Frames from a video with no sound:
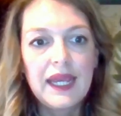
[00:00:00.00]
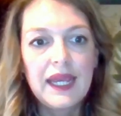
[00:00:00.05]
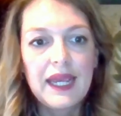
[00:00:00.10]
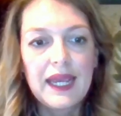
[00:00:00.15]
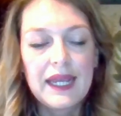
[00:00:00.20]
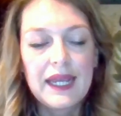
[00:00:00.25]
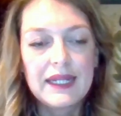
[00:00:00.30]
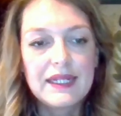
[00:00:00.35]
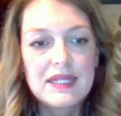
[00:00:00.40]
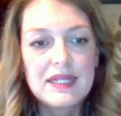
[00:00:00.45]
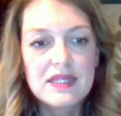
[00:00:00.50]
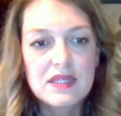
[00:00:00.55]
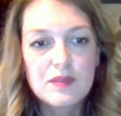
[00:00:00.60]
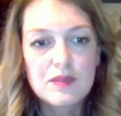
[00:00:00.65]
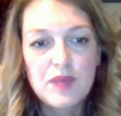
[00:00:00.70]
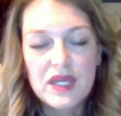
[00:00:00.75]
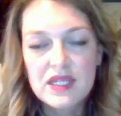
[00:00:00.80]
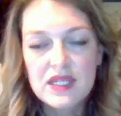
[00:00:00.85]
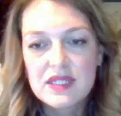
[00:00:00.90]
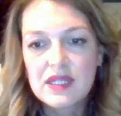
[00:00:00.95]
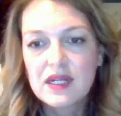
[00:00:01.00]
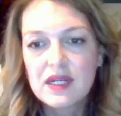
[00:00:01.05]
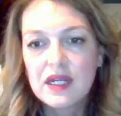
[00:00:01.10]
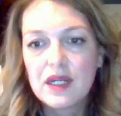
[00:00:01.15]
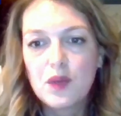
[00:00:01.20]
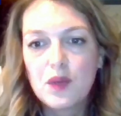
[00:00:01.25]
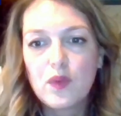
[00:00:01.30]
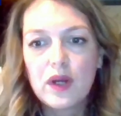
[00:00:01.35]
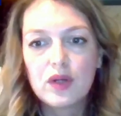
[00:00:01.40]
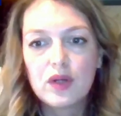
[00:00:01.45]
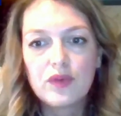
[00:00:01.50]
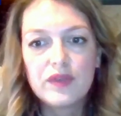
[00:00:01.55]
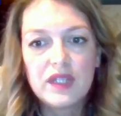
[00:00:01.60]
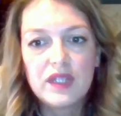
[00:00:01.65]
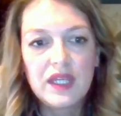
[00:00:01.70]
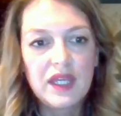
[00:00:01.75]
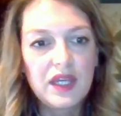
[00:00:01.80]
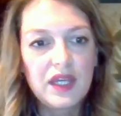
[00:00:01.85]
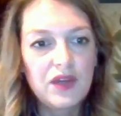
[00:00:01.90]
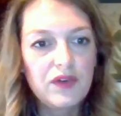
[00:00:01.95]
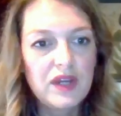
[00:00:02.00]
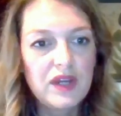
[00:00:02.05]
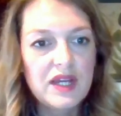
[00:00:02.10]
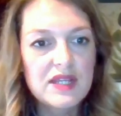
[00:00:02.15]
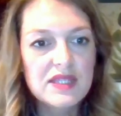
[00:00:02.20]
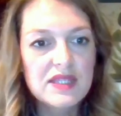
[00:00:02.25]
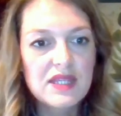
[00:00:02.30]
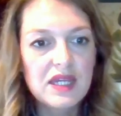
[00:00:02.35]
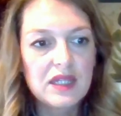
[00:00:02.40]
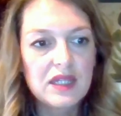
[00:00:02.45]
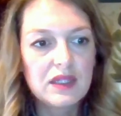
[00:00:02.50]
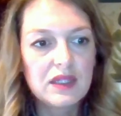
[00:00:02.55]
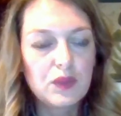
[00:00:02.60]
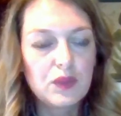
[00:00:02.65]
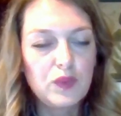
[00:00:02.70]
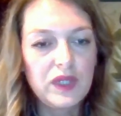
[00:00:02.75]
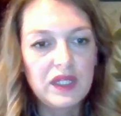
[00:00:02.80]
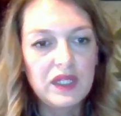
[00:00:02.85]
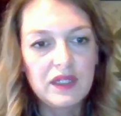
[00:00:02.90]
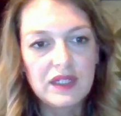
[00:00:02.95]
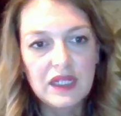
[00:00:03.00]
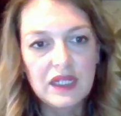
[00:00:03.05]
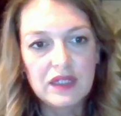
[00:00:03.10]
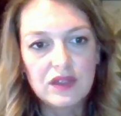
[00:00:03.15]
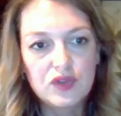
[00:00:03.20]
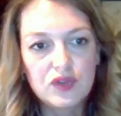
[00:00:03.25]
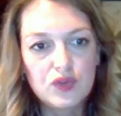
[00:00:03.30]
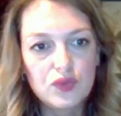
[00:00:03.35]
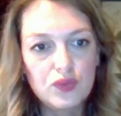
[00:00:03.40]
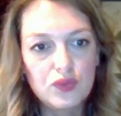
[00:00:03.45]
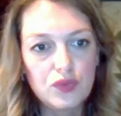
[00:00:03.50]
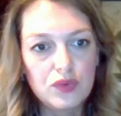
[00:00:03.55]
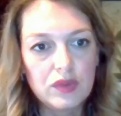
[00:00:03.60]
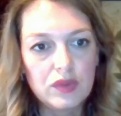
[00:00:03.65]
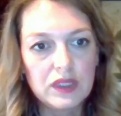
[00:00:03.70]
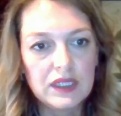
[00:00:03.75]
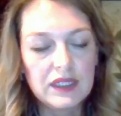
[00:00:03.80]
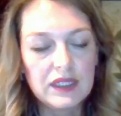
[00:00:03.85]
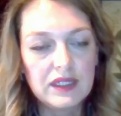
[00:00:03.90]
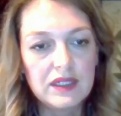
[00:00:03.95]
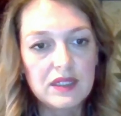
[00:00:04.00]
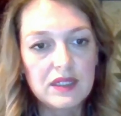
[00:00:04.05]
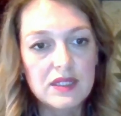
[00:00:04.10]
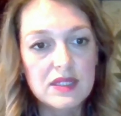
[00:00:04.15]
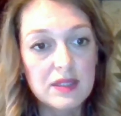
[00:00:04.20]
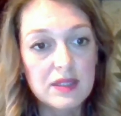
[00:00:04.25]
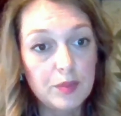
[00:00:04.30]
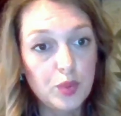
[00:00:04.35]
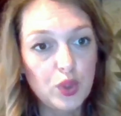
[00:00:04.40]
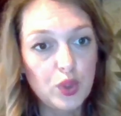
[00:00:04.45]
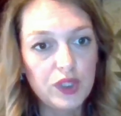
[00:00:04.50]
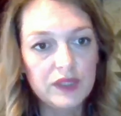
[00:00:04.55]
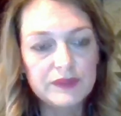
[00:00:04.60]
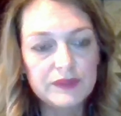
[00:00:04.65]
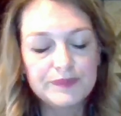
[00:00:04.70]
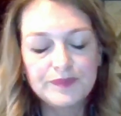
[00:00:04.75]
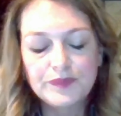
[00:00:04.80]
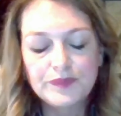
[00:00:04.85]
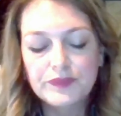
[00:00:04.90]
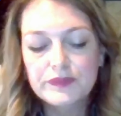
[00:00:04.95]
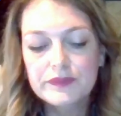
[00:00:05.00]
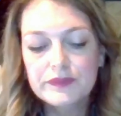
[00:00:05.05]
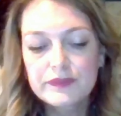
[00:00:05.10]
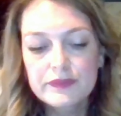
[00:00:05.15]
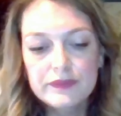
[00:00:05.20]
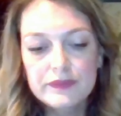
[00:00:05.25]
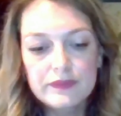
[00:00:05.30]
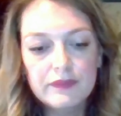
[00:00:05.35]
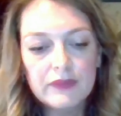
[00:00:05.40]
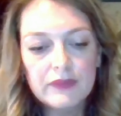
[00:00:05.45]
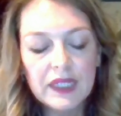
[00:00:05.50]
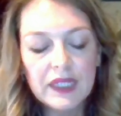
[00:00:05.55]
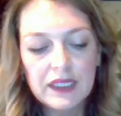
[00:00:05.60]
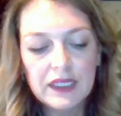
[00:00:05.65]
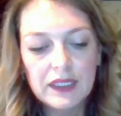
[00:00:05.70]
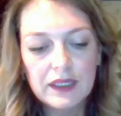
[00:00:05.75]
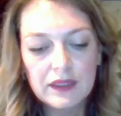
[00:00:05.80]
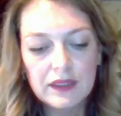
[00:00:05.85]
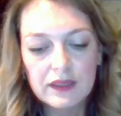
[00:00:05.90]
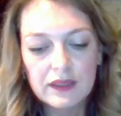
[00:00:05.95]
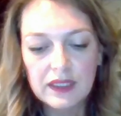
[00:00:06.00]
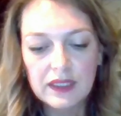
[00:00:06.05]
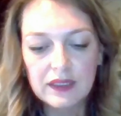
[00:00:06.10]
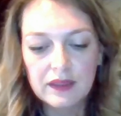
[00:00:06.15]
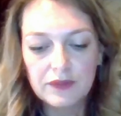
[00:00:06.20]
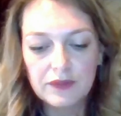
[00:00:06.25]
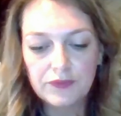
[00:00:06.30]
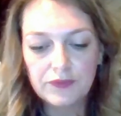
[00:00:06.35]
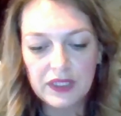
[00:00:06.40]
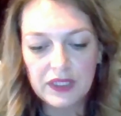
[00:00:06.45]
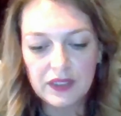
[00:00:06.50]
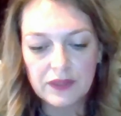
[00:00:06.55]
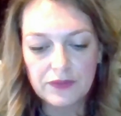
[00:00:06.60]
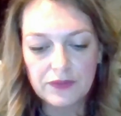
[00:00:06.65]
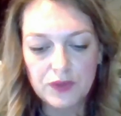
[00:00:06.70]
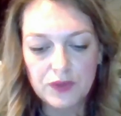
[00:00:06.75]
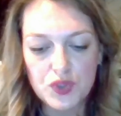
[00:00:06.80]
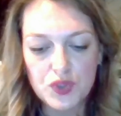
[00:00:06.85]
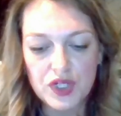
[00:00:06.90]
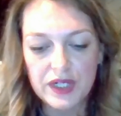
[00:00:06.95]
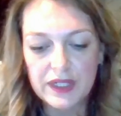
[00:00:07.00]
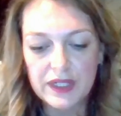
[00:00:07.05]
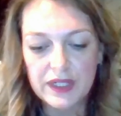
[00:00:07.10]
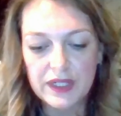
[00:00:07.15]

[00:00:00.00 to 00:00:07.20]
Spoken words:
And this is basically one of the areas that we intend to support in the future.